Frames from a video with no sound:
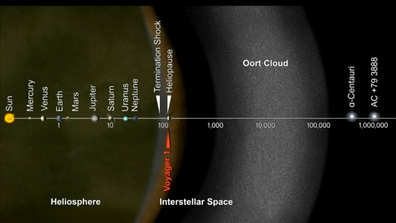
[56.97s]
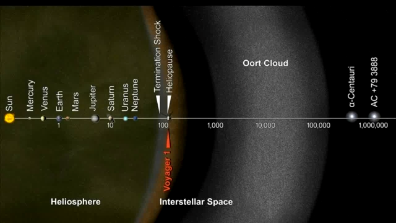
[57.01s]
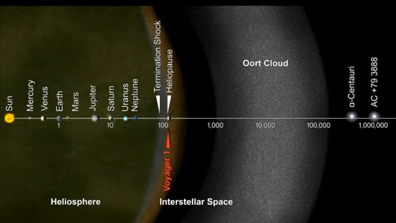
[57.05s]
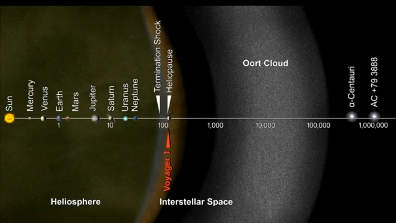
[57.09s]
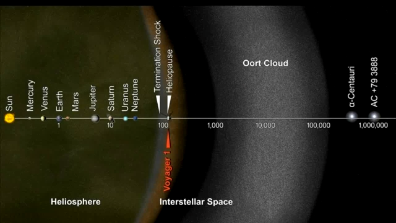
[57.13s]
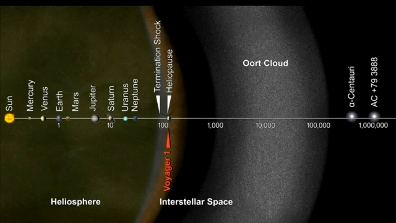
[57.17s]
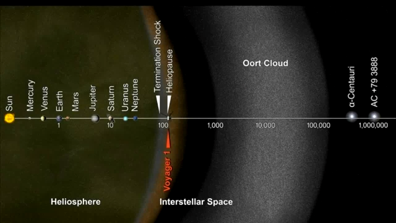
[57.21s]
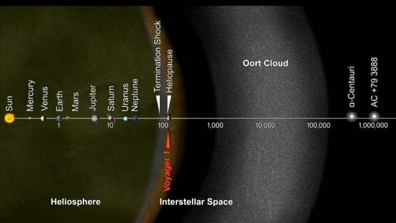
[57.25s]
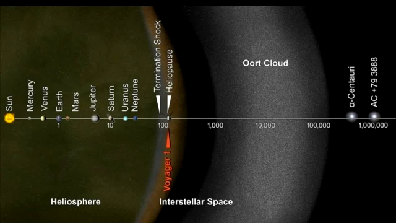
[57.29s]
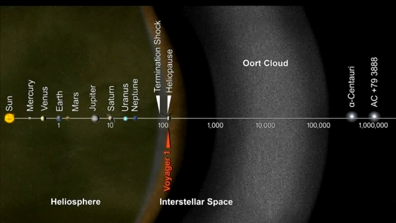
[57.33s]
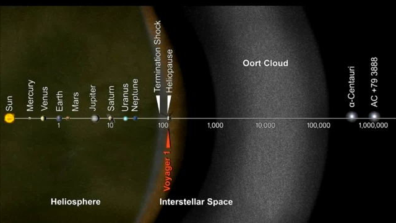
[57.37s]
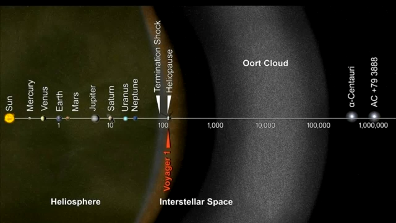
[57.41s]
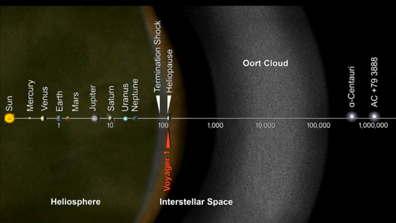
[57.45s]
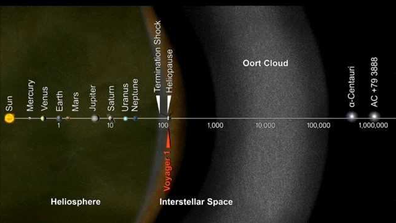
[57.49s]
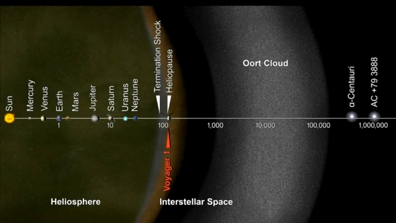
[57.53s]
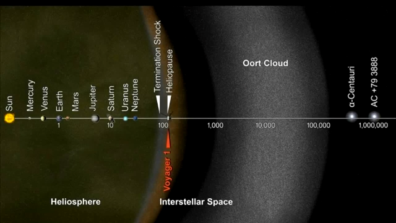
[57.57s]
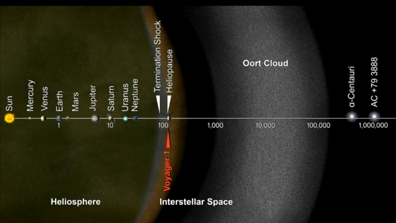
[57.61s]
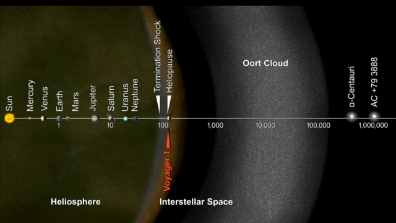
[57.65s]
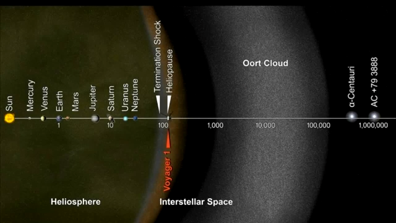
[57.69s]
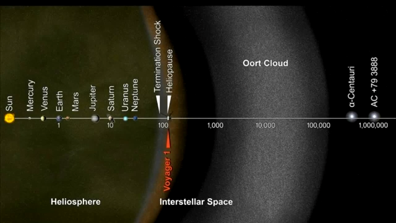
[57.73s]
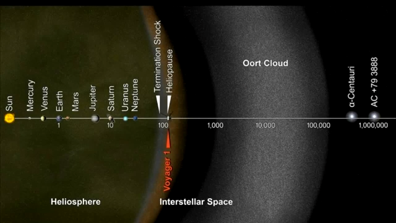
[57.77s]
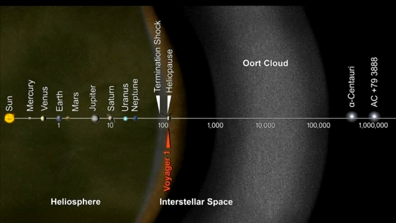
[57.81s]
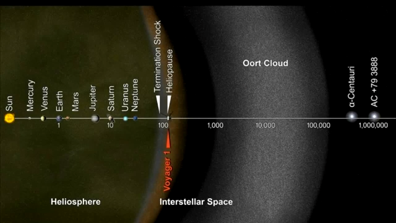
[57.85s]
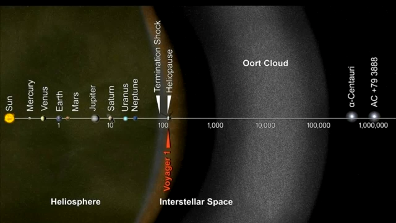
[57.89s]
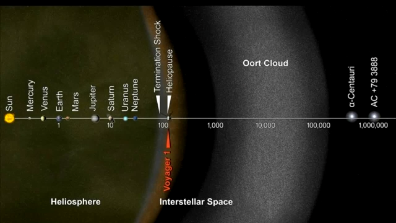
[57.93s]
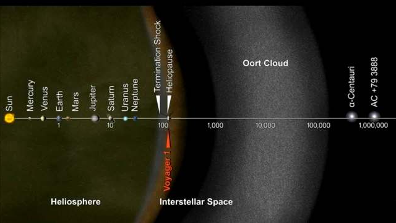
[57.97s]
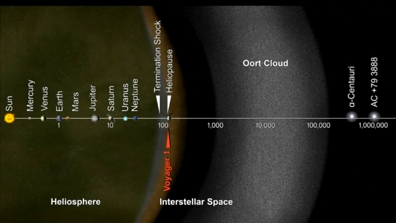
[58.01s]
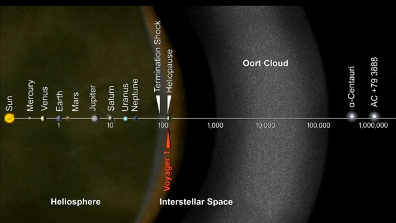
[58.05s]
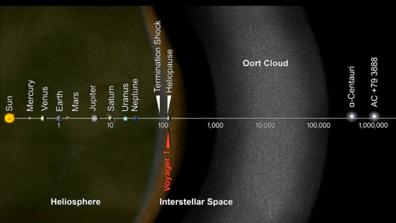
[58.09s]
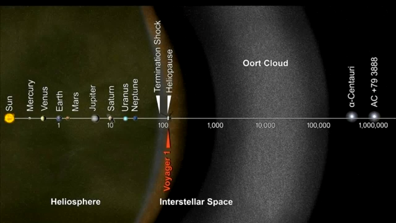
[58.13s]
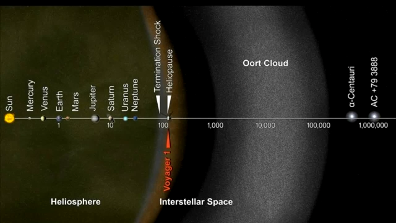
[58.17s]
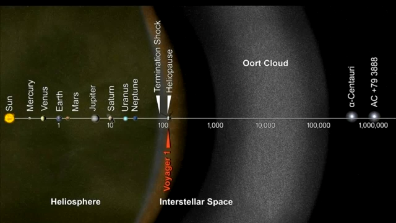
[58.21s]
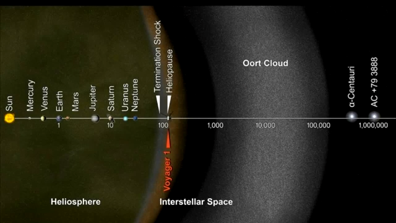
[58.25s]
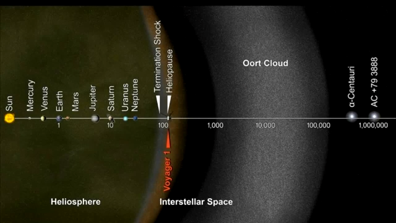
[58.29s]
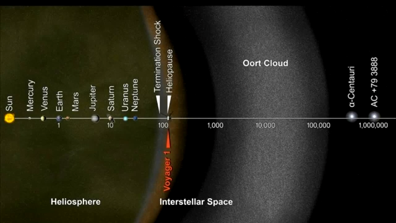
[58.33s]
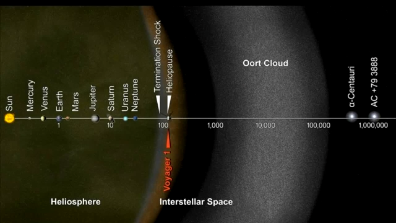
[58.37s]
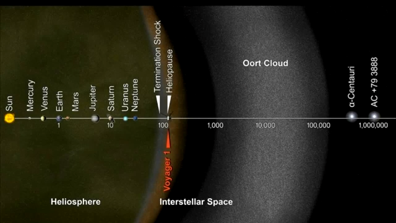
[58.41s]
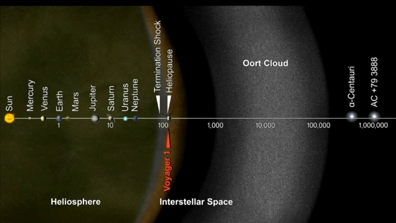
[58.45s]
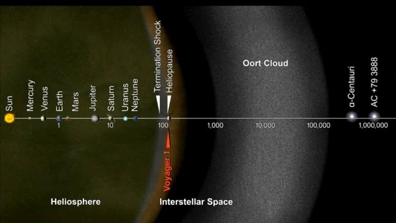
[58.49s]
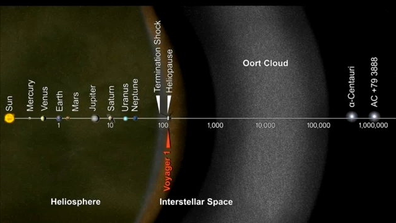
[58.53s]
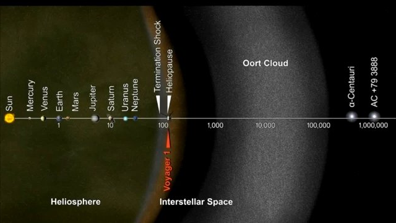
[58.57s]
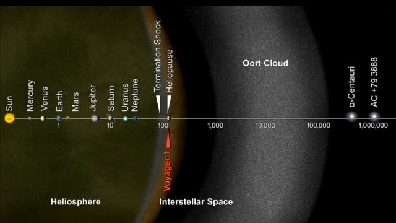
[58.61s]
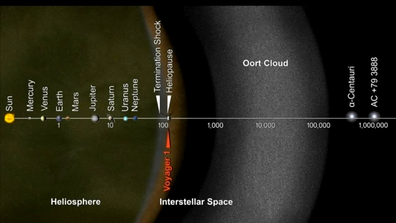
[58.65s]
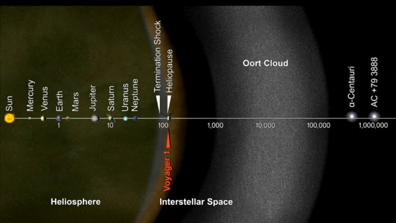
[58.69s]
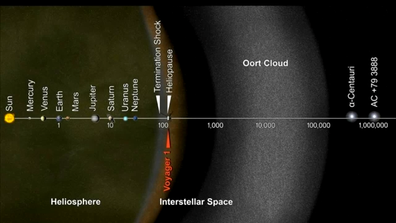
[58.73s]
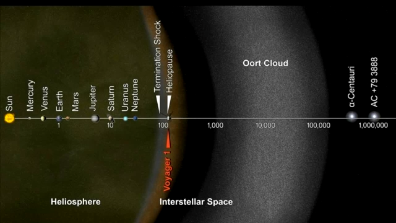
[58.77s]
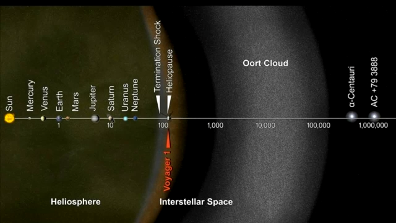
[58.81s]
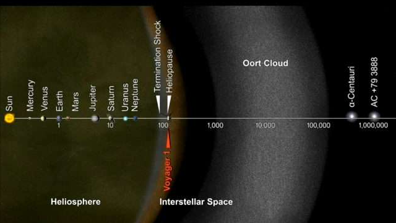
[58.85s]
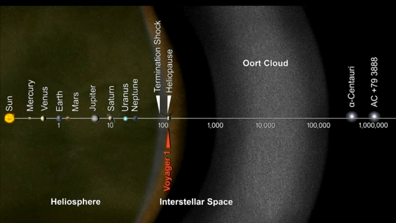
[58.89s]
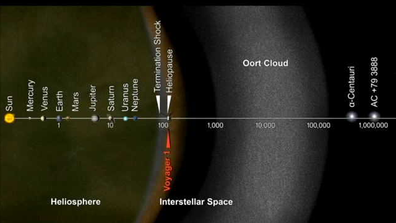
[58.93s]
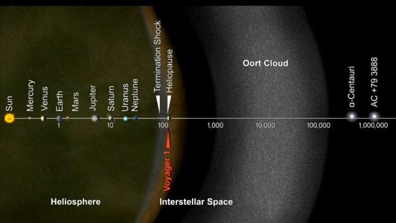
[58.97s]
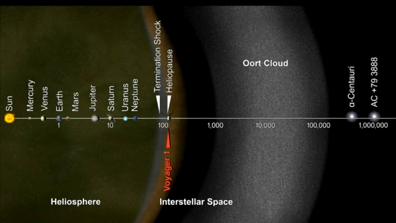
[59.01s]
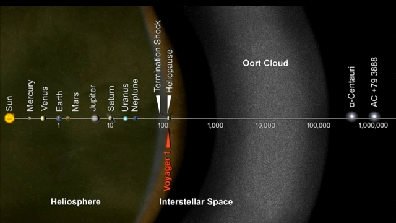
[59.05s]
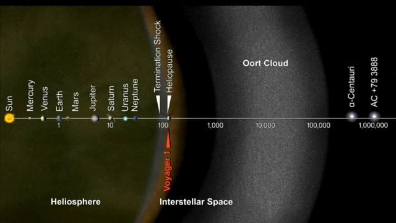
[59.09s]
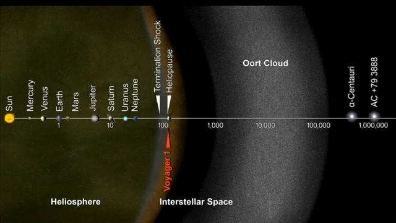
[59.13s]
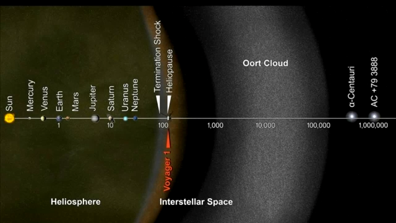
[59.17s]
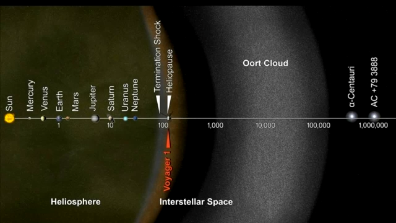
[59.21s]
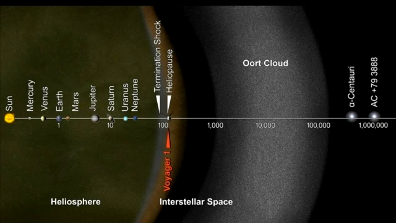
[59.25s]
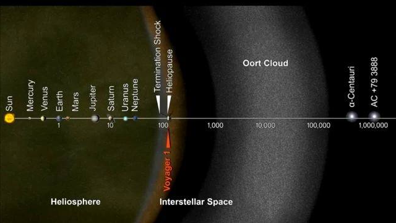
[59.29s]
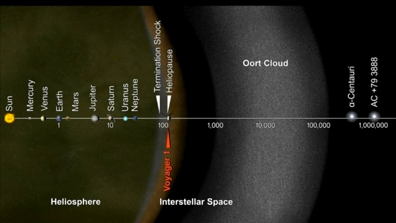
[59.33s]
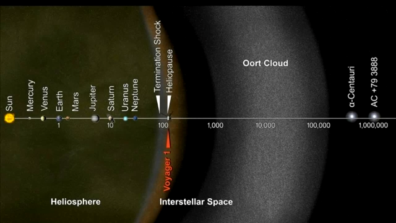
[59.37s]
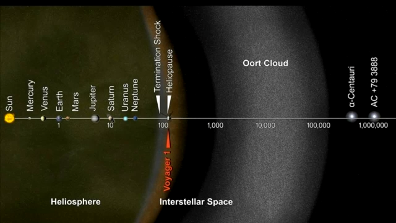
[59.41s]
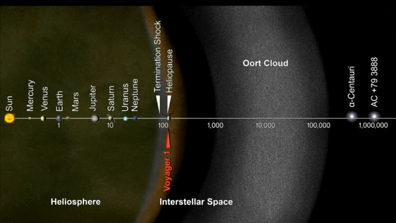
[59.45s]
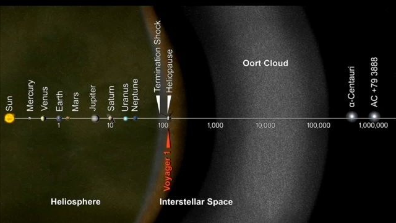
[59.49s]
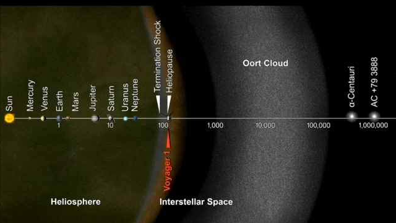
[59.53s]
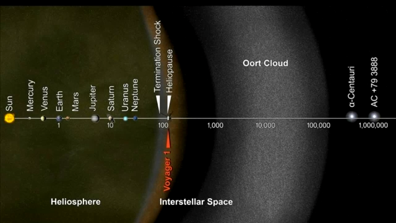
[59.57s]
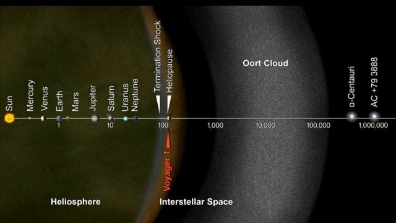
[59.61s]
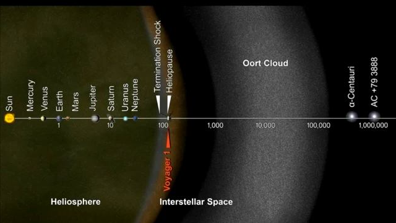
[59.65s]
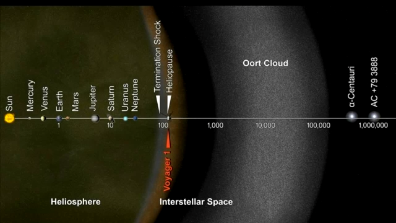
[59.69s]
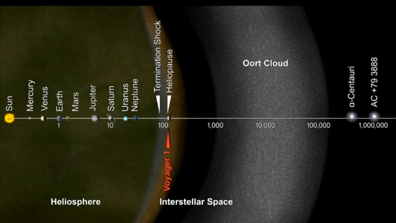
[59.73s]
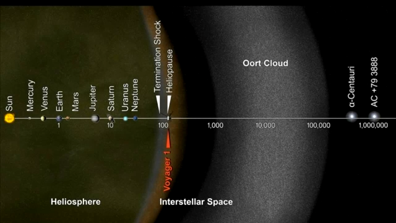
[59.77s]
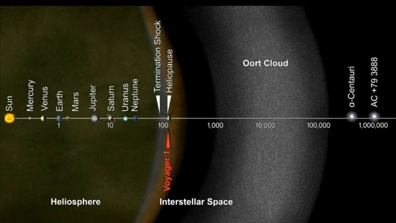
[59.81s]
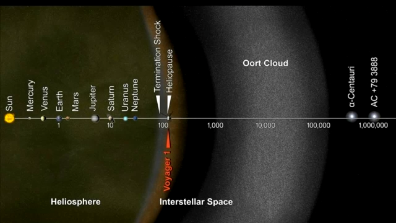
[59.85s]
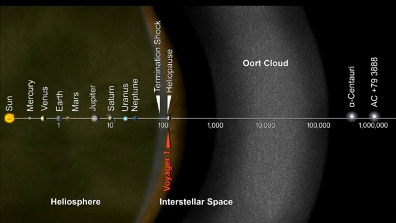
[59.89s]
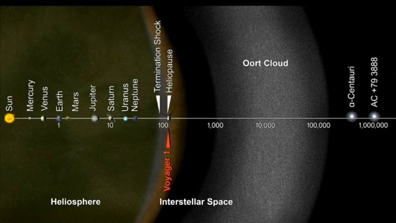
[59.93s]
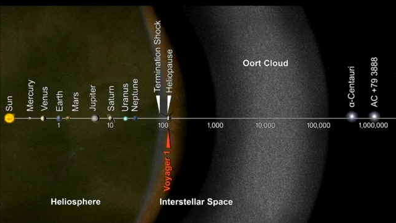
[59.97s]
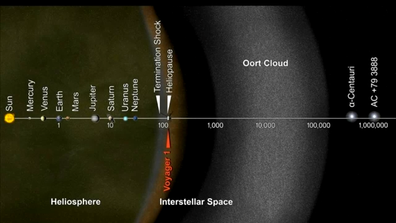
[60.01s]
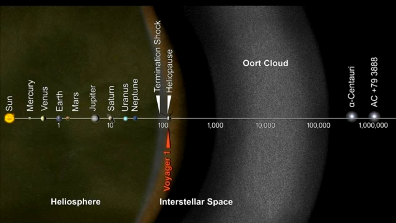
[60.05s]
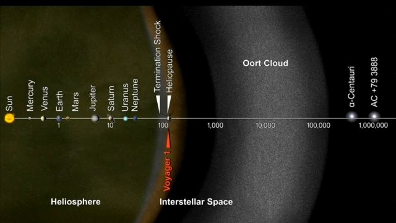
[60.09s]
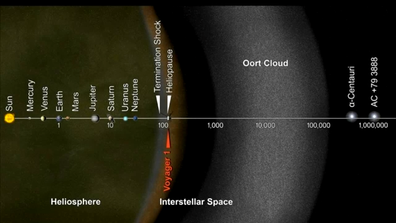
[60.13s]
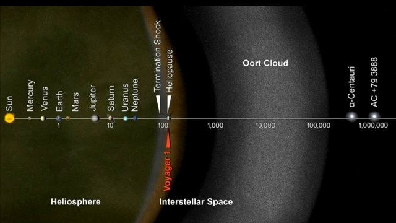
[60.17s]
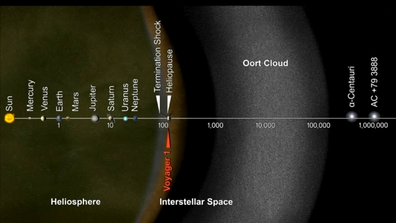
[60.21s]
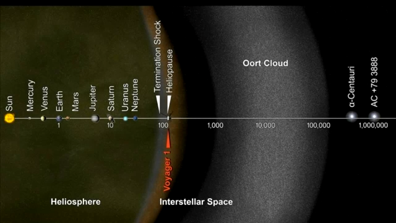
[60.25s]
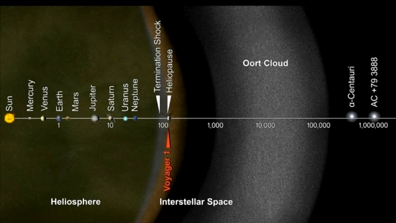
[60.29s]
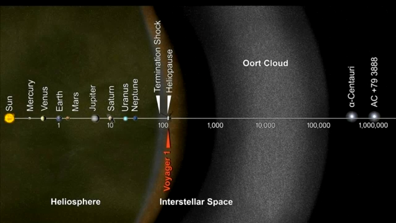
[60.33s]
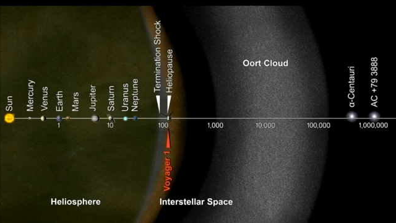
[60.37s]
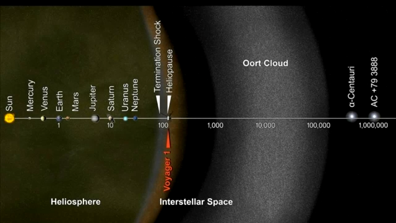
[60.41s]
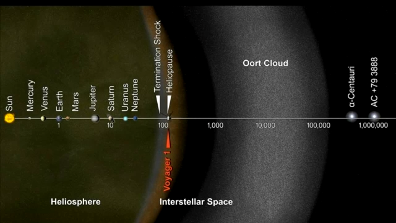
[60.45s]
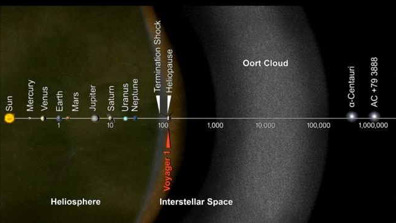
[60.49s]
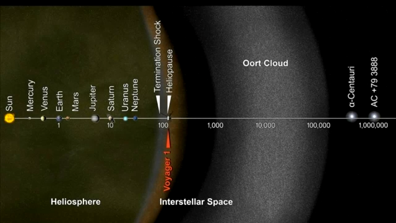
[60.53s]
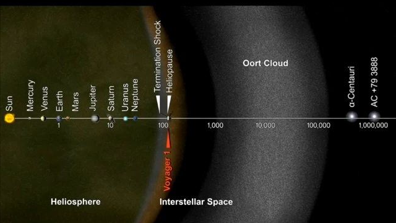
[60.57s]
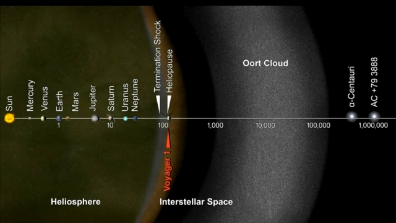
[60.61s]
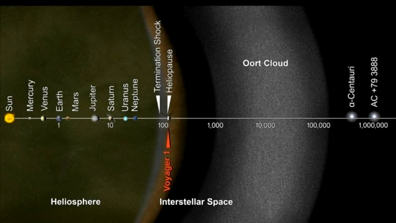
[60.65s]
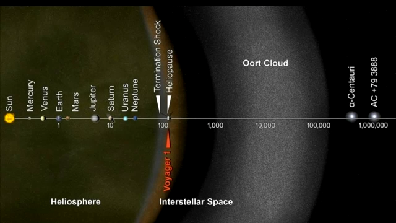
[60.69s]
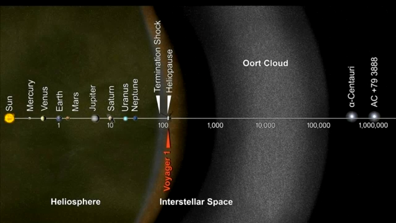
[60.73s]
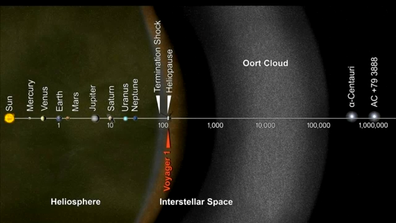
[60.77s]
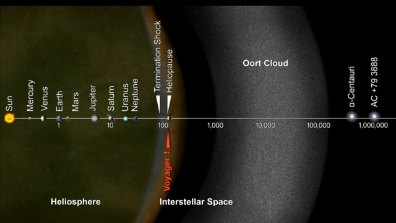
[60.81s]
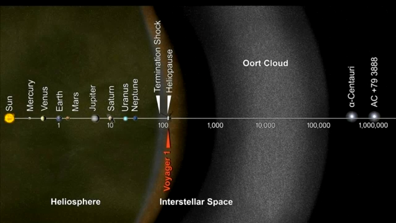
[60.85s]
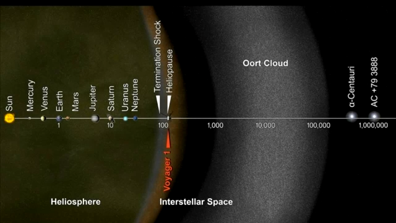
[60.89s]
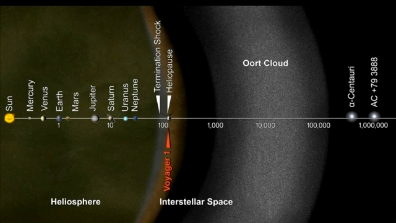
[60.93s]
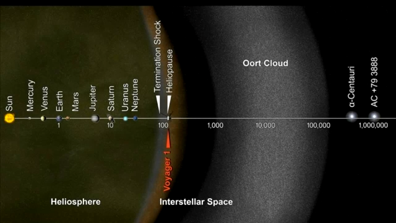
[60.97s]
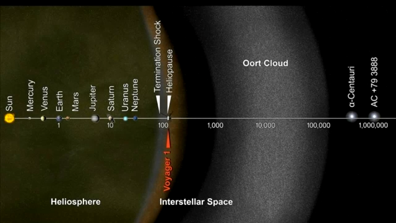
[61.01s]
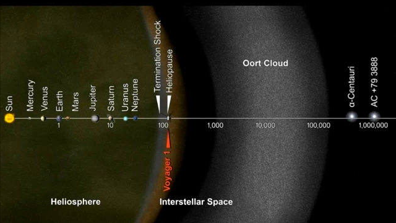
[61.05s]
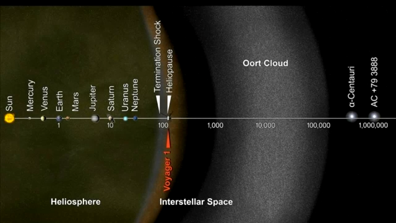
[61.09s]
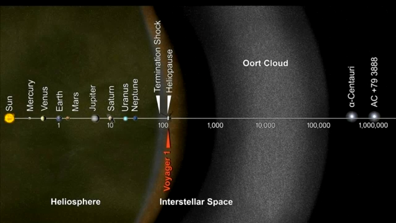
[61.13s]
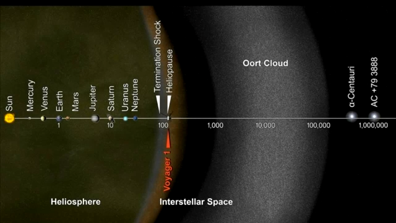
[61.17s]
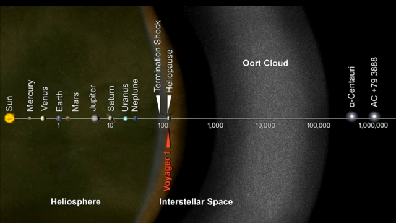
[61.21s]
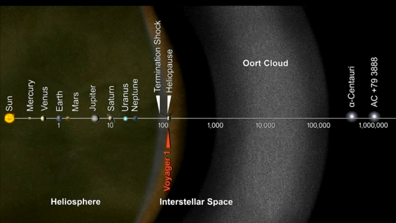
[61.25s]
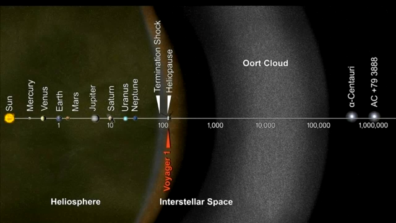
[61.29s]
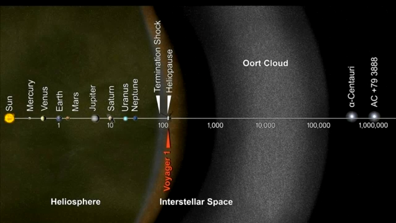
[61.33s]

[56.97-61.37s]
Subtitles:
No face is visible, so there are no lips to read.